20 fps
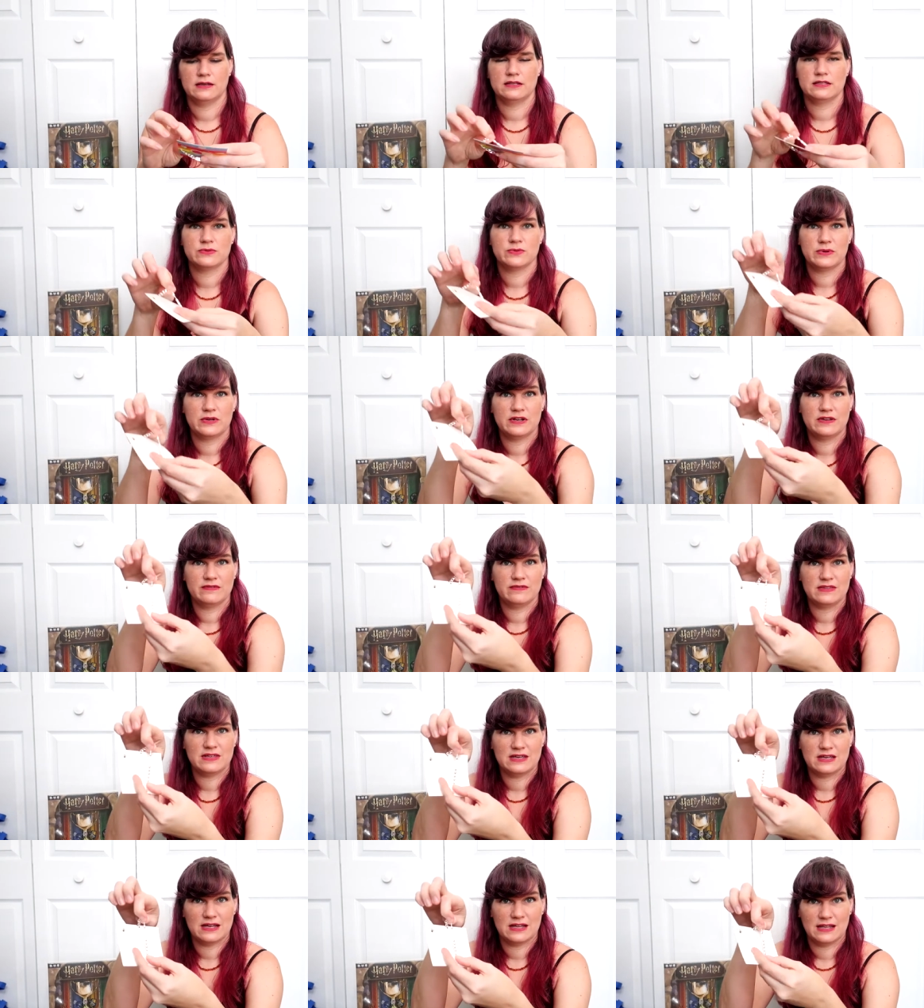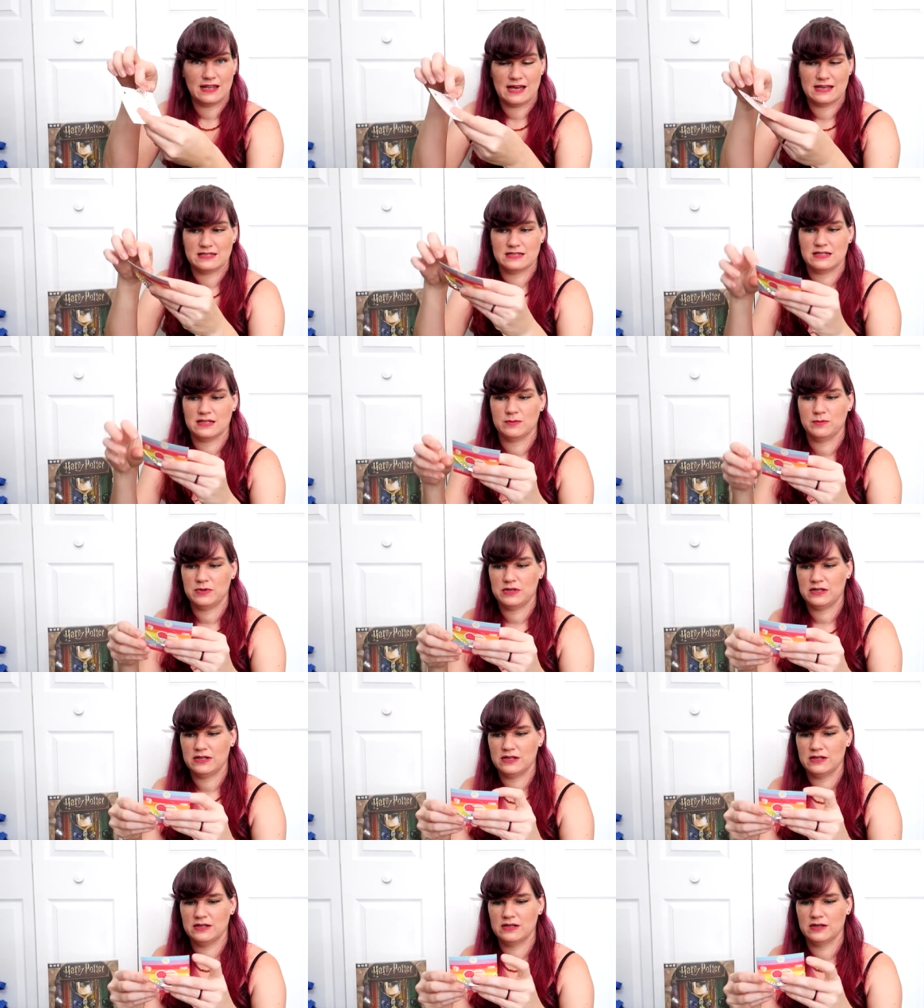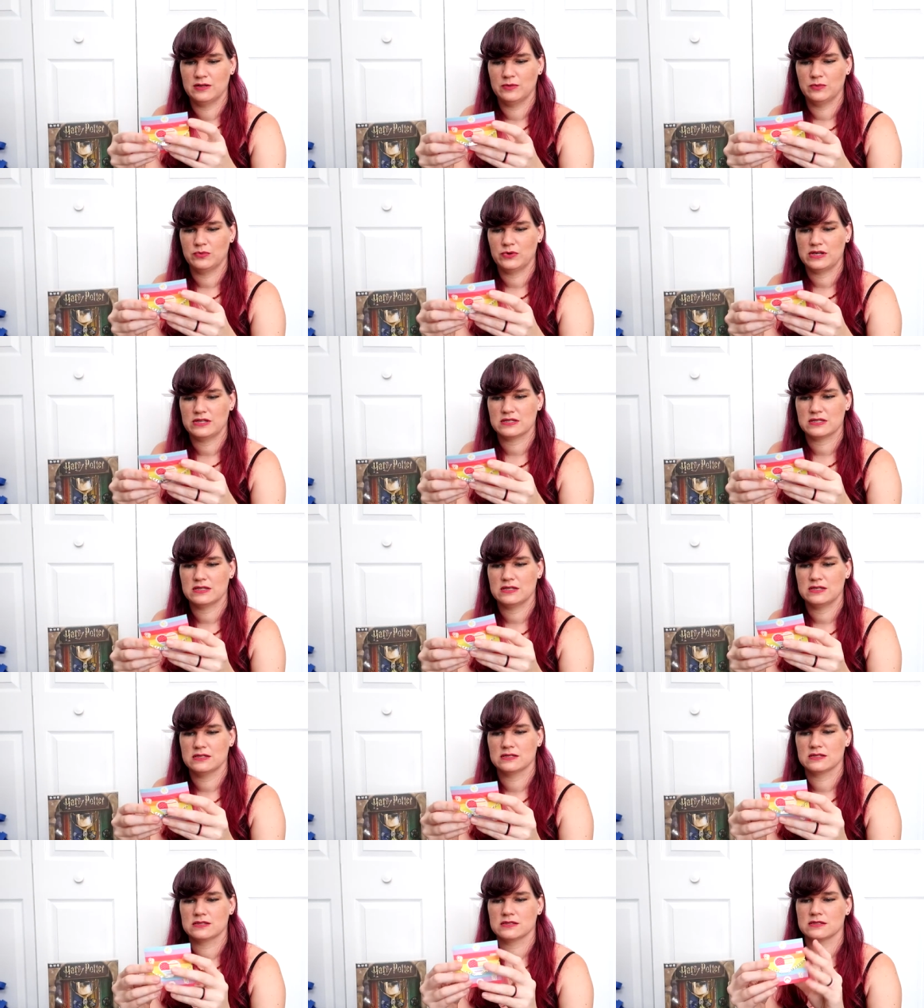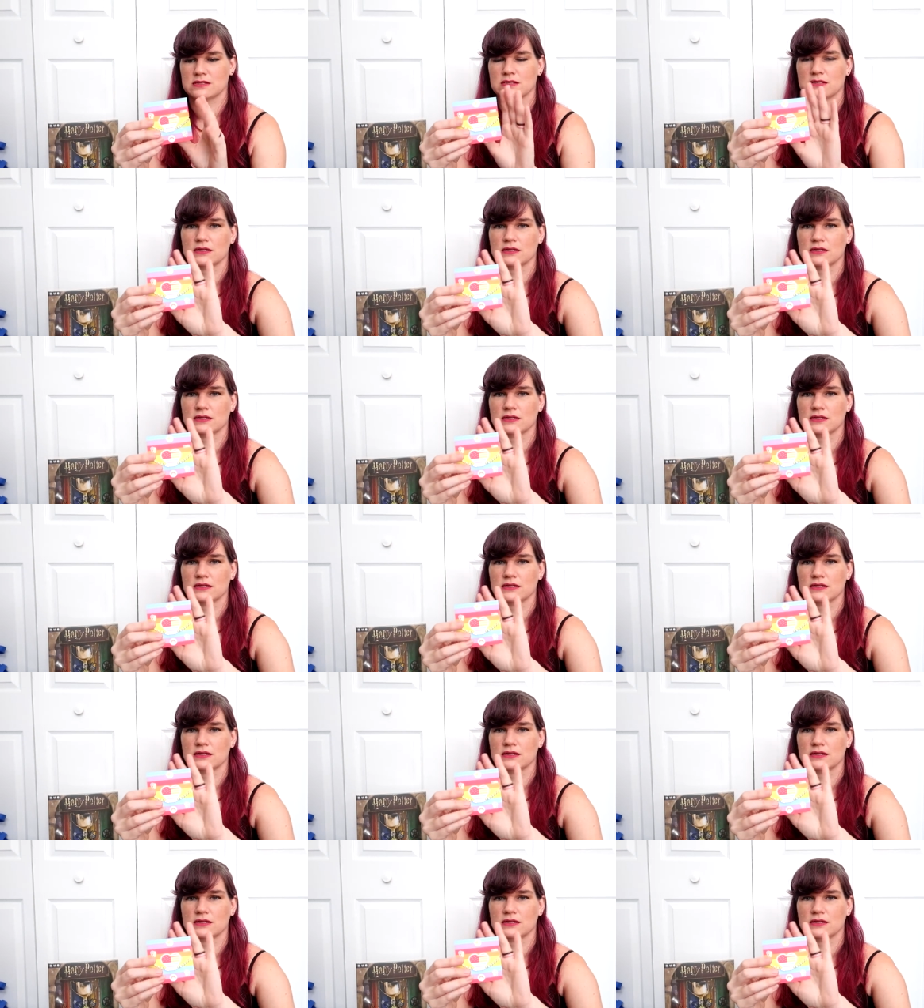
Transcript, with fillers: It's one of the elastic beaded bracelets.